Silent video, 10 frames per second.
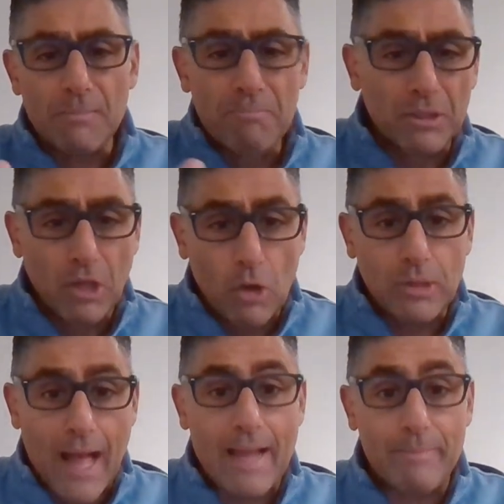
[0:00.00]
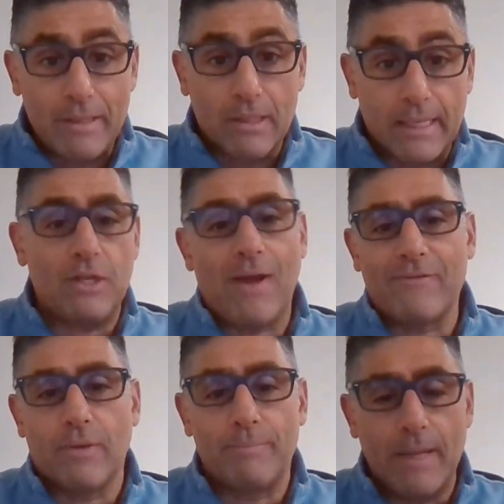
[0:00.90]
Below liability, you
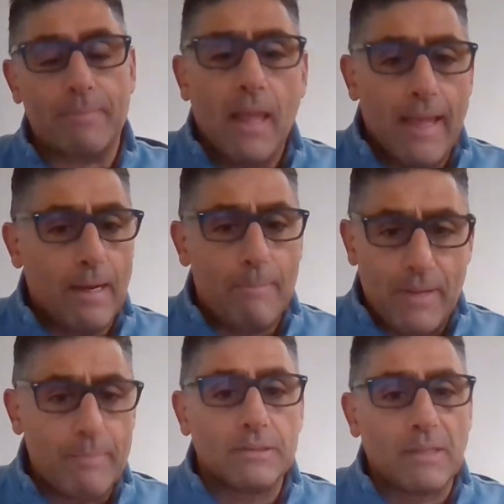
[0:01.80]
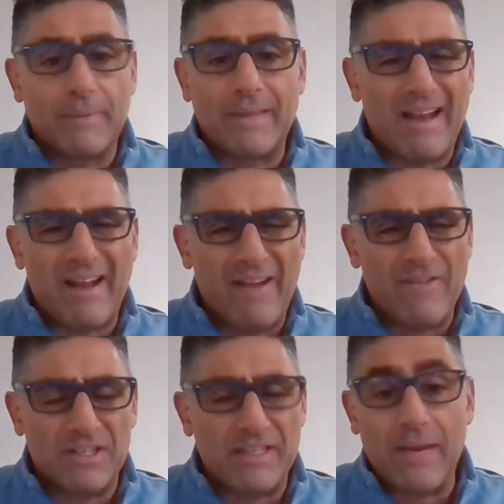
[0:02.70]
have a PIP. In a PIP, something that not every
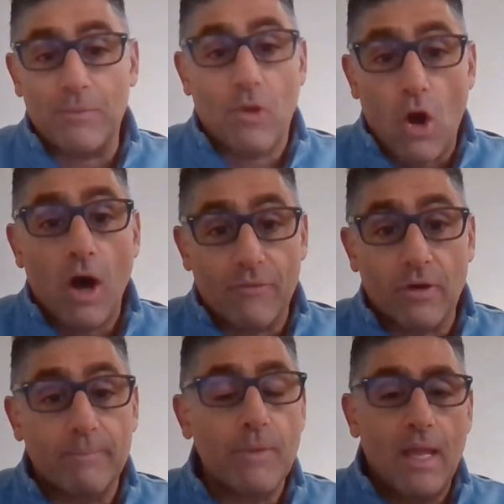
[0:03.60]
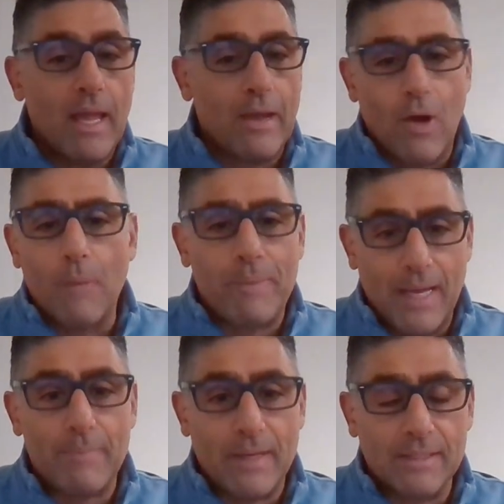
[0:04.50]
state will offer. And all
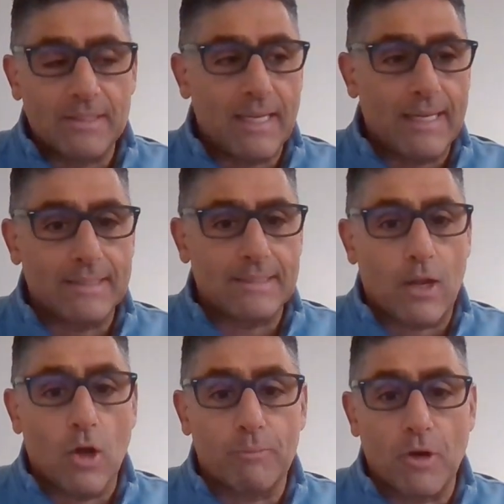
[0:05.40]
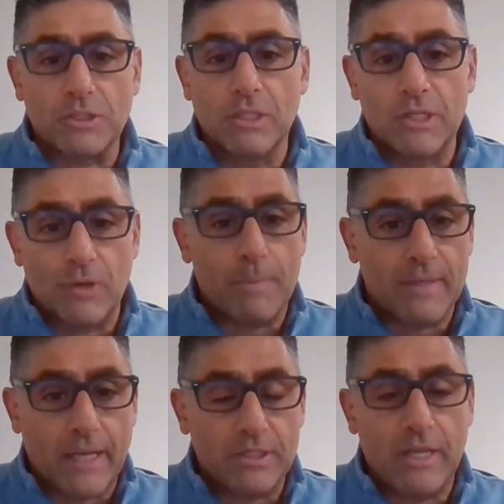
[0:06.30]
PIP is, it's called personal injury
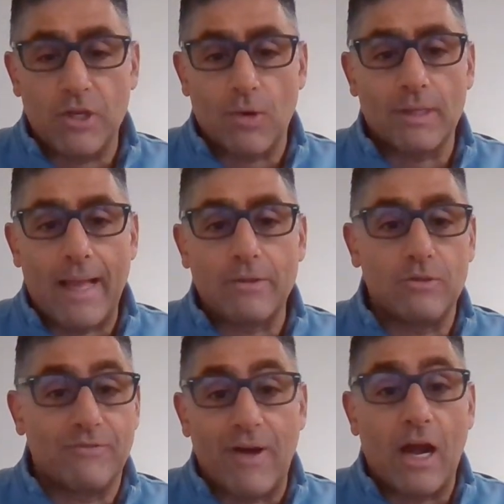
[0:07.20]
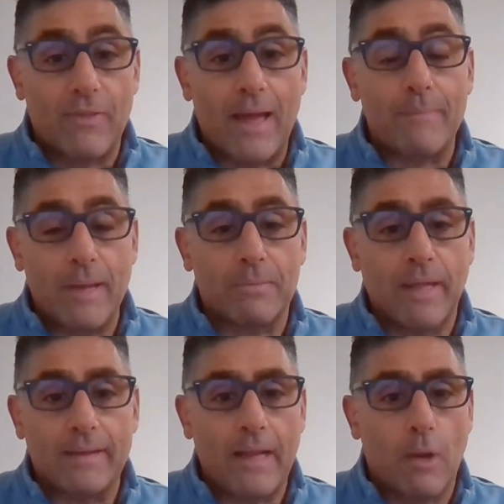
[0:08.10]
protection, and you're allowed to file that PIP
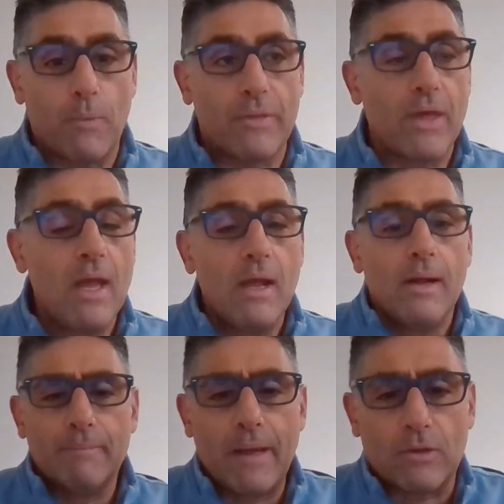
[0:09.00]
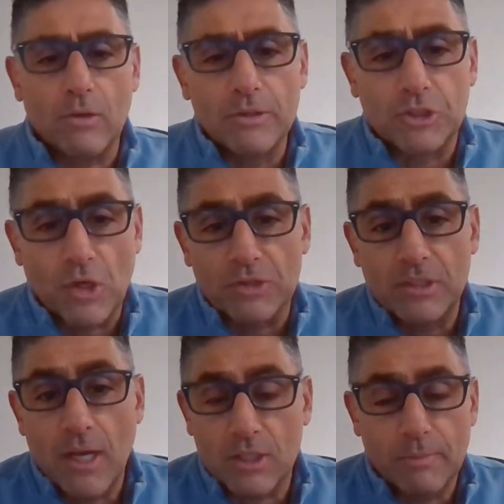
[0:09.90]
claim to help with medical insurance
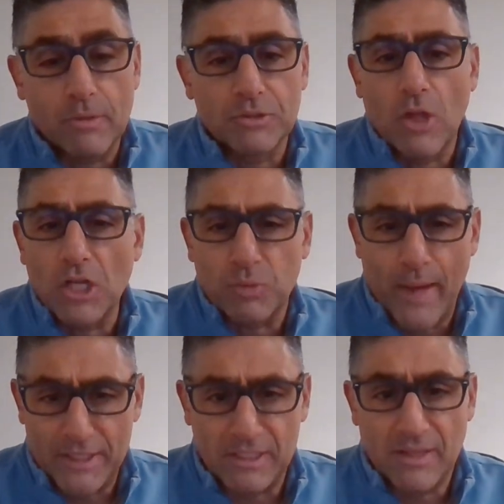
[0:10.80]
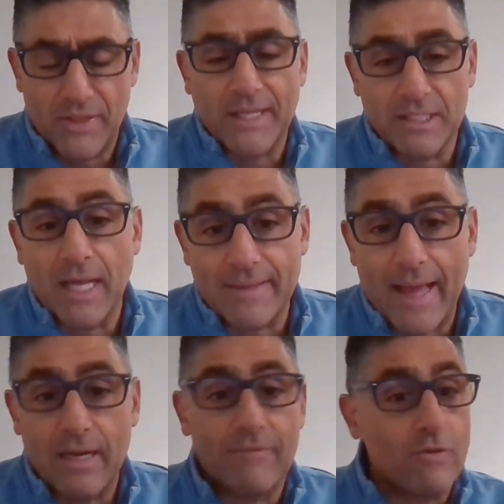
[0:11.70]
deductibles, lost wages, and things like
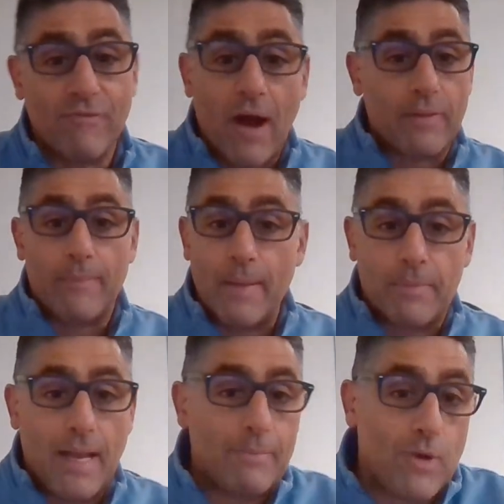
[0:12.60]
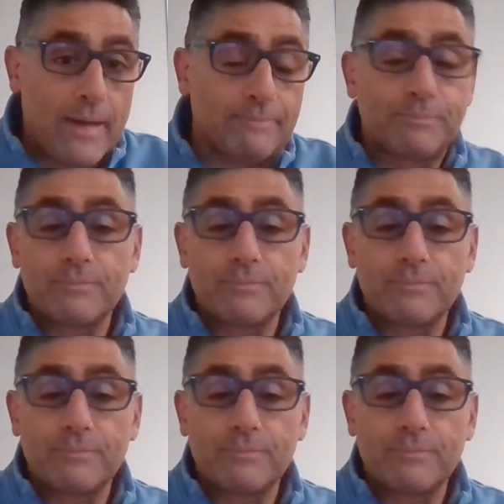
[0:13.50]
that. If you file the PIP claim, great.